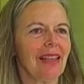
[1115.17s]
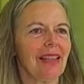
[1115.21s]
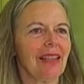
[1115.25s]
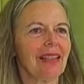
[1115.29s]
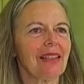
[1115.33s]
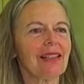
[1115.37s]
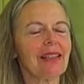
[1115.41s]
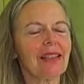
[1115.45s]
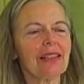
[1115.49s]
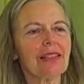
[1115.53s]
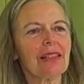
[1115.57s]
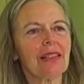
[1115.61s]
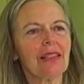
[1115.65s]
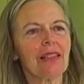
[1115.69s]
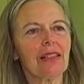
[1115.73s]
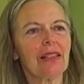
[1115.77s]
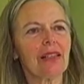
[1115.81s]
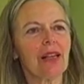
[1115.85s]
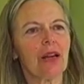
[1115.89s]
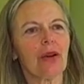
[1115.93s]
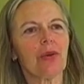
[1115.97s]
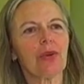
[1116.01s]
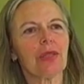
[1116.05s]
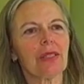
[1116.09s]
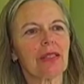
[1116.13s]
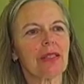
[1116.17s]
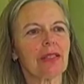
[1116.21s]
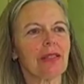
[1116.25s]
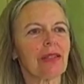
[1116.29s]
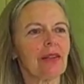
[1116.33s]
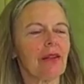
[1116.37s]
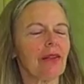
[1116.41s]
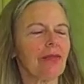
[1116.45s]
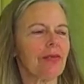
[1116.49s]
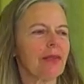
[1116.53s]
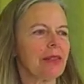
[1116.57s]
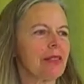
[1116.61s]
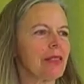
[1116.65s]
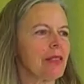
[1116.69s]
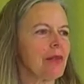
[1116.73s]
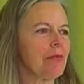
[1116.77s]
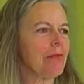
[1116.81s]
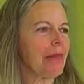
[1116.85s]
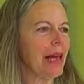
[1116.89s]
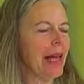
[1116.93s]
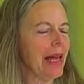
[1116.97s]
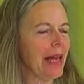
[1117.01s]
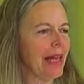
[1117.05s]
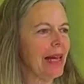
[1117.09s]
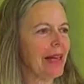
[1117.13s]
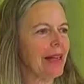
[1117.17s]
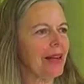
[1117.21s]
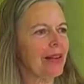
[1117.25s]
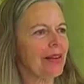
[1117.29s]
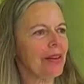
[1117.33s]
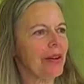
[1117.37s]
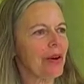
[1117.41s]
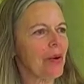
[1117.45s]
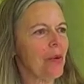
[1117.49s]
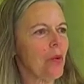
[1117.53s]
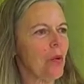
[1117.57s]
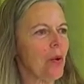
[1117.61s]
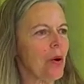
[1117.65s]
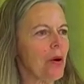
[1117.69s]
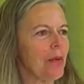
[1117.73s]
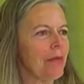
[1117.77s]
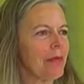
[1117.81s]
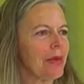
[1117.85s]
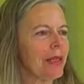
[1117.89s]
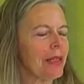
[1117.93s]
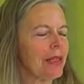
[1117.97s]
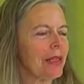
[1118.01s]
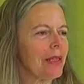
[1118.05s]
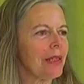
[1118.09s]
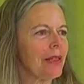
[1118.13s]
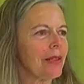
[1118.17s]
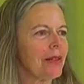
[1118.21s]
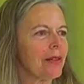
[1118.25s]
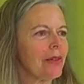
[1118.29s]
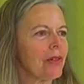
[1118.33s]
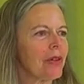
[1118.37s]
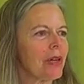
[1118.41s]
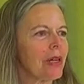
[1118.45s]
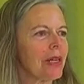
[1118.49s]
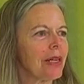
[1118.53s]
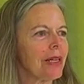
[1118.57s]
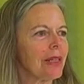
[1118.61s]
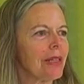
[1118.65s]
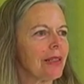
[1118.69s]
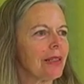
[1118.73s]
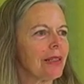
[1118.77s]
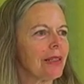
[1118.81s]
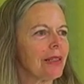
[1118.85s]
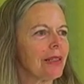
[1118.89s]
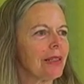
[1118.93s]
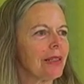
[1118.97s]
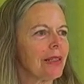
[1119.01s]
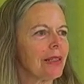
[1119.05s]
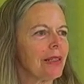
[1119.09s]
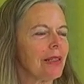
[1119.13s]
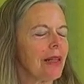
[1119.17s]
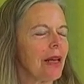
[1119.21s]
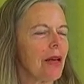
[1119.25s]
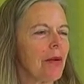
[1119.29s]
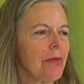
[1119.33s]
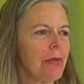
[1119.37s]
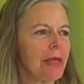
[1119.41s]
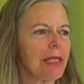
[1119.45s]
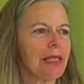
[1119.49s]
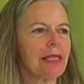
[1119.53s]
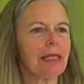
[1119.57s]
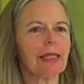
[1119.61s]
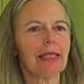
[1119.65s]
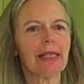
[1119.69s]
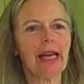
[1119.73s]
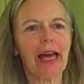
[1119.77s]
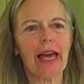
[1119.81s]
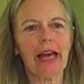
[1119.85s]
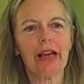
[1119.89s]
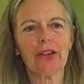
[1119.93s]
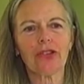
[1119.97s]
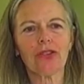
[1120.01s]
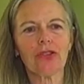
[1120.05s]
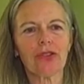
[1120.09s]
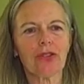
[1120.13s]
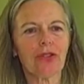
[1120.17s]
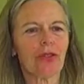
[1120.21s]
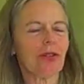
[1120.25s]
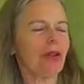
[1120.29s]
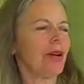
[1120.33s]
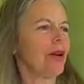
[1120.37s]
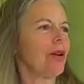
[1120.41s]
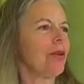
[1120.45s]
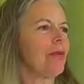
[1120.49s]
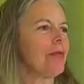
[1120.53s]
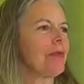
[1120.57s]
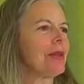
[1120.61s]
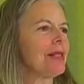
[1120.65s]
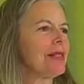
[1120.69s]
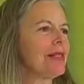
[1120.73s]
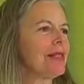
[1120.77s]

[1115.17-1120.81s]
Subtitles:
It doesn't know itself as a man or a woman or a mustache or no